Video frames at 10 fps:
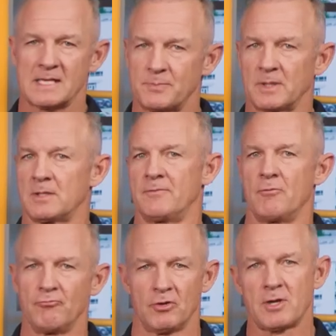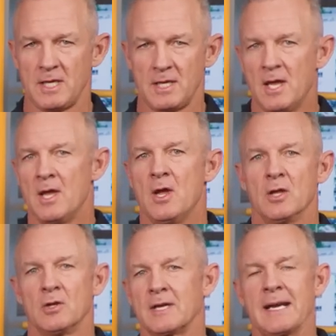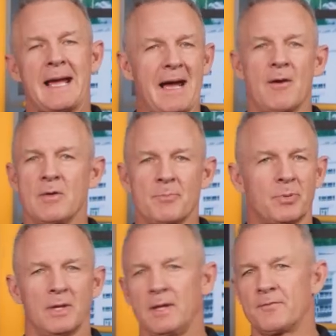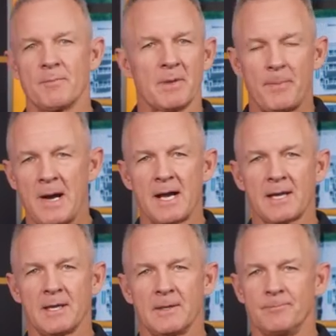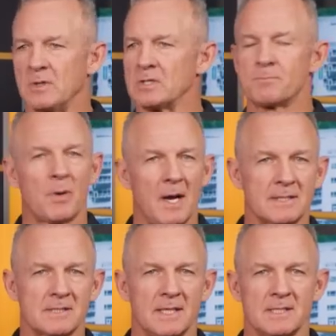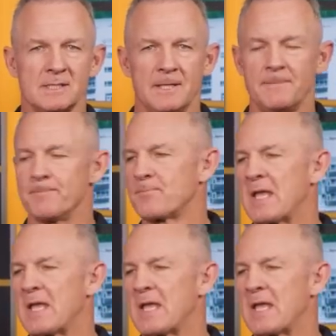aspect of a rookie, looking how he played from the pocket, his processing,